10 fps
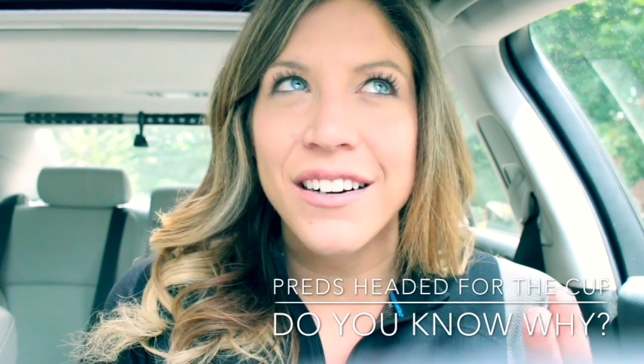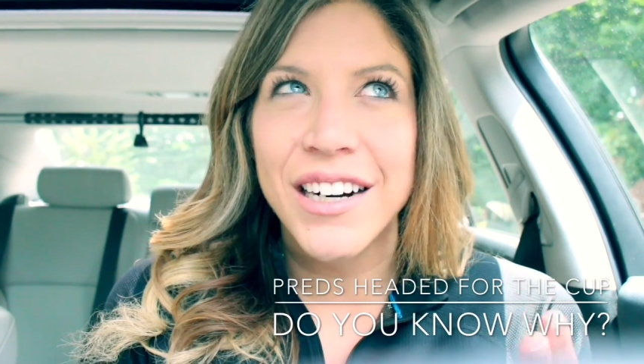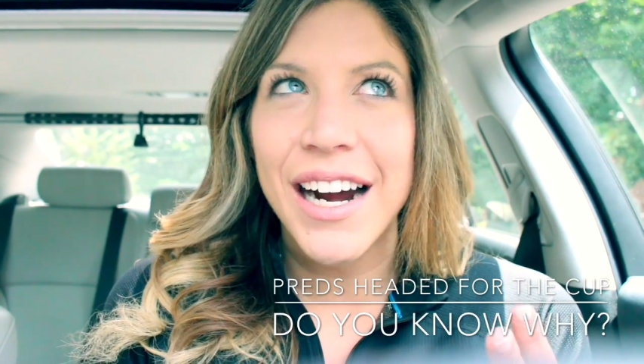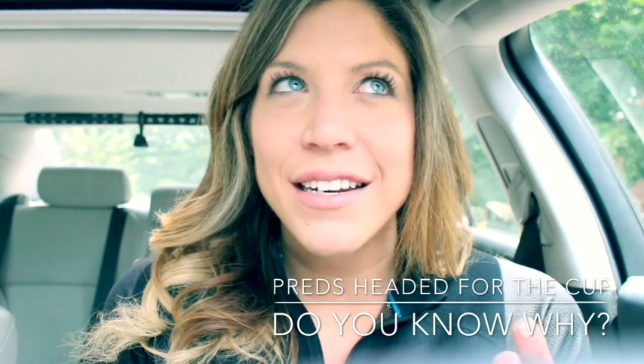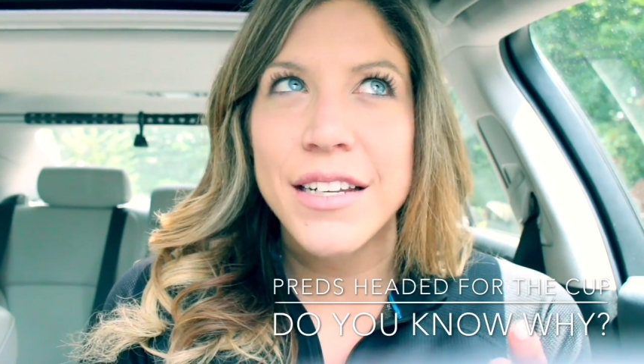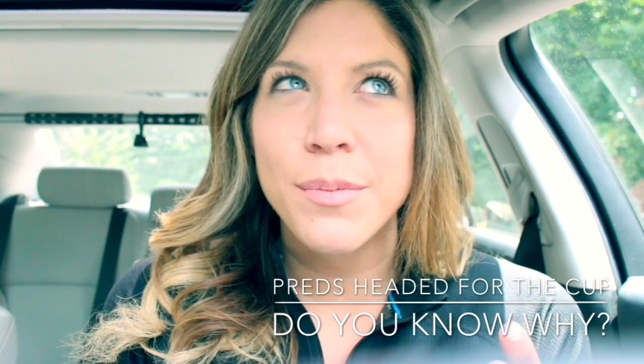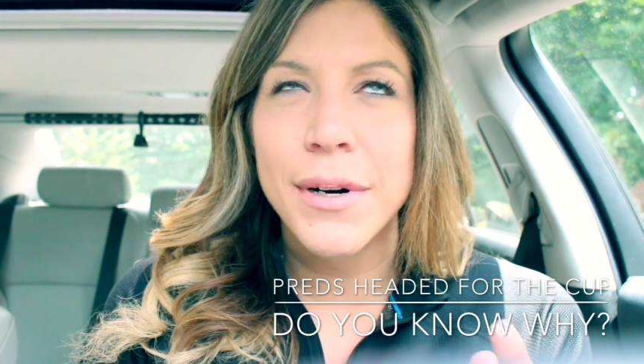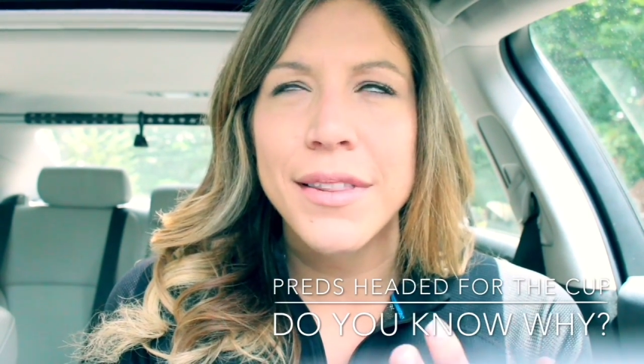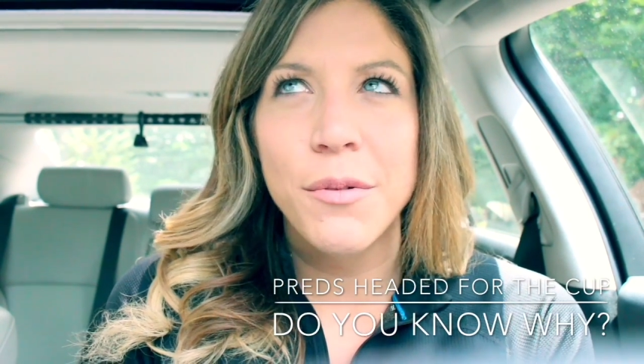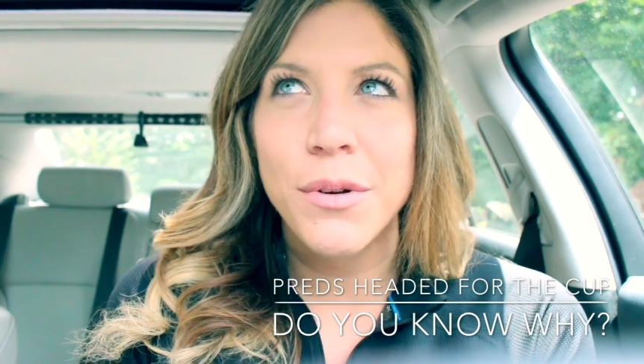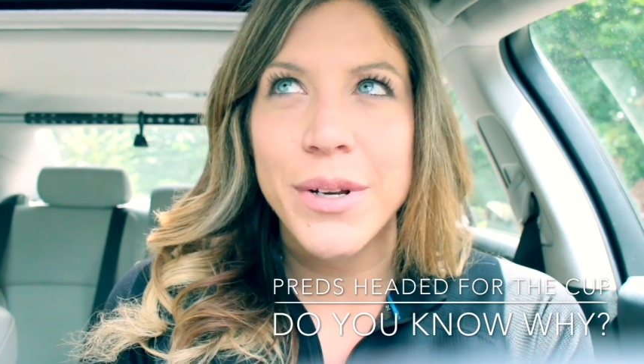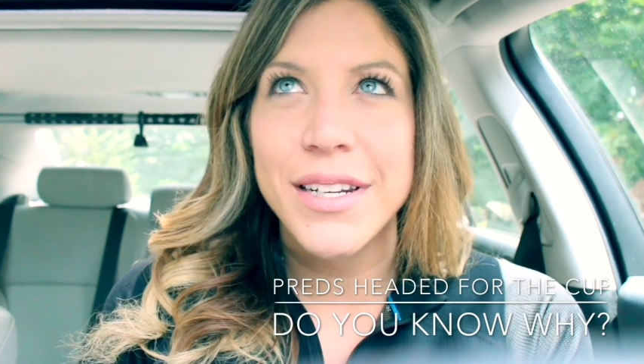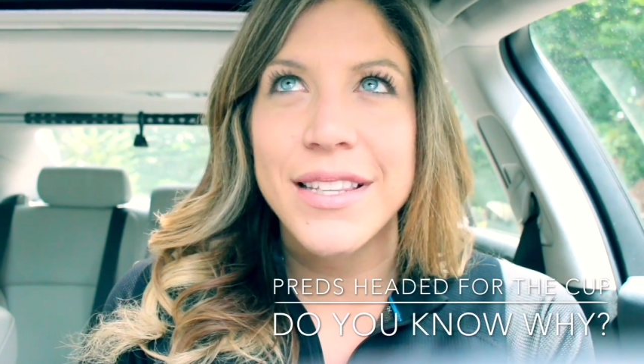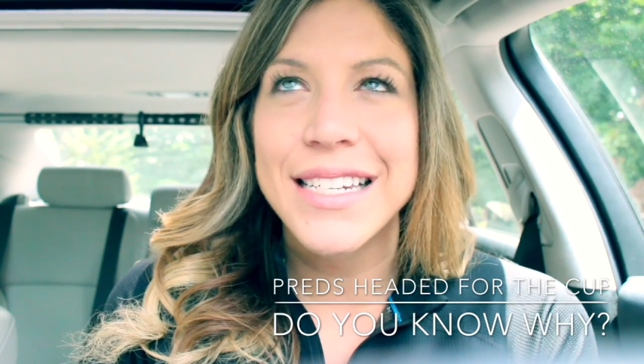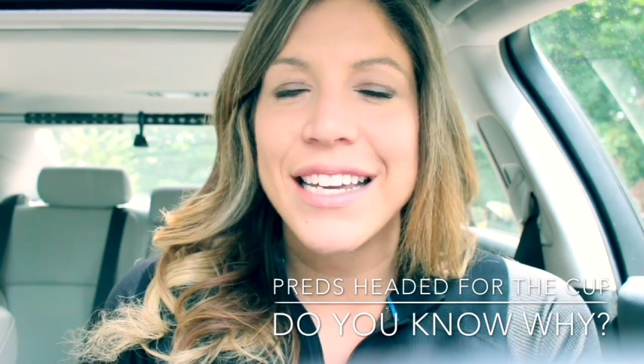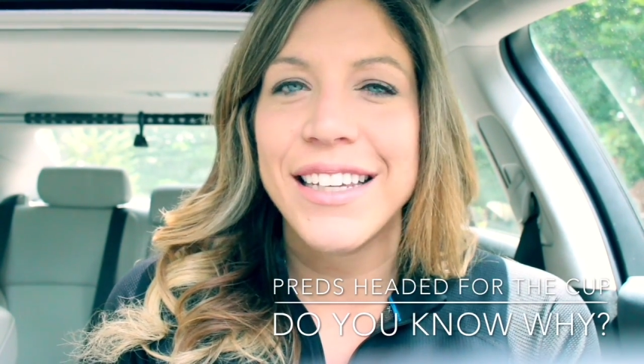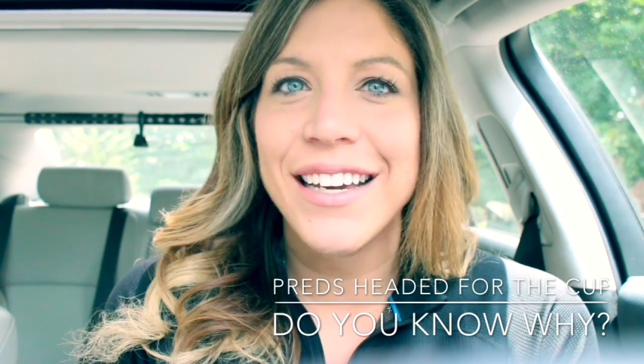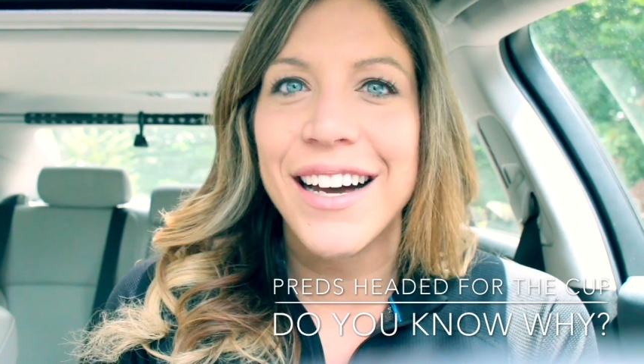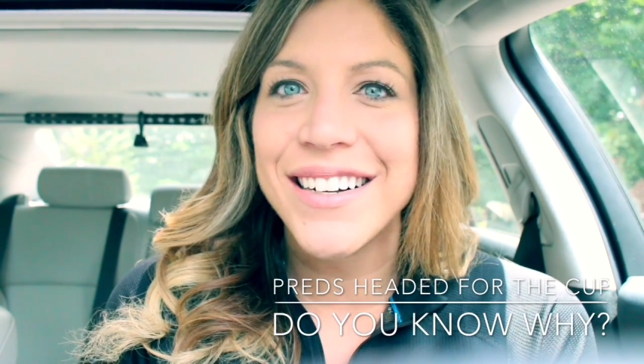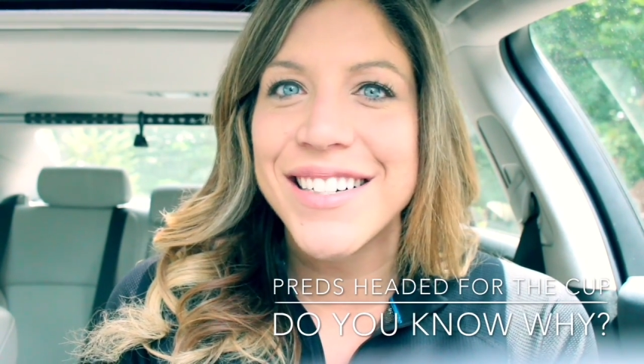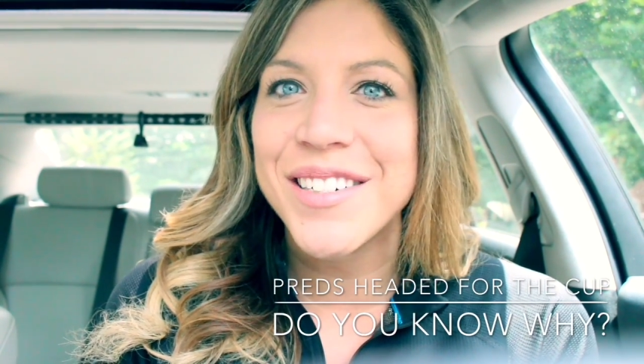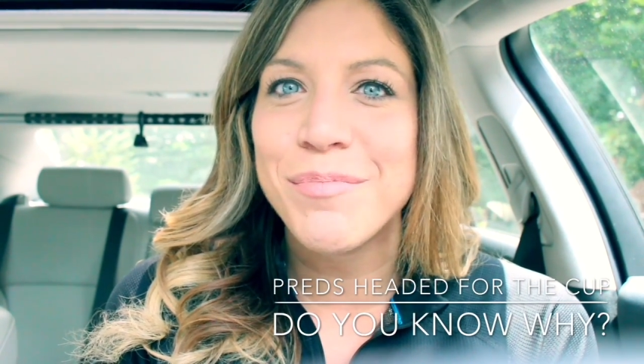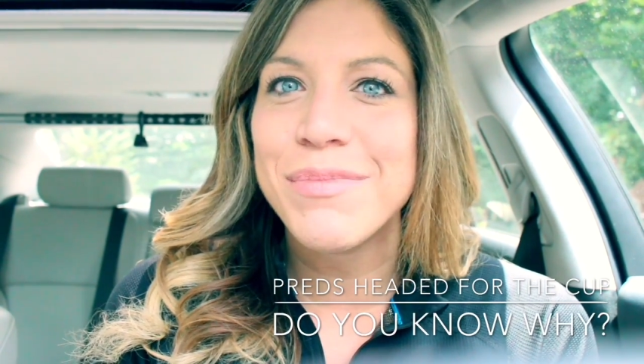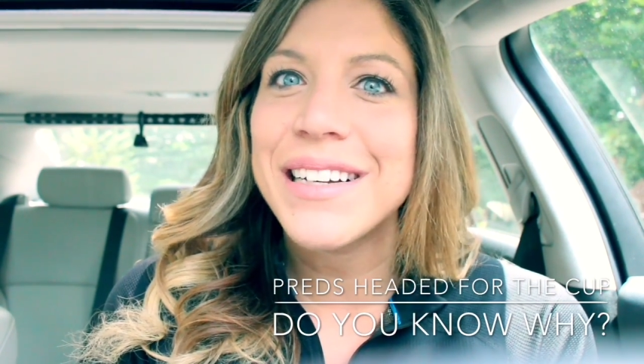on our 18th birthday, we went to the Stanley Cup.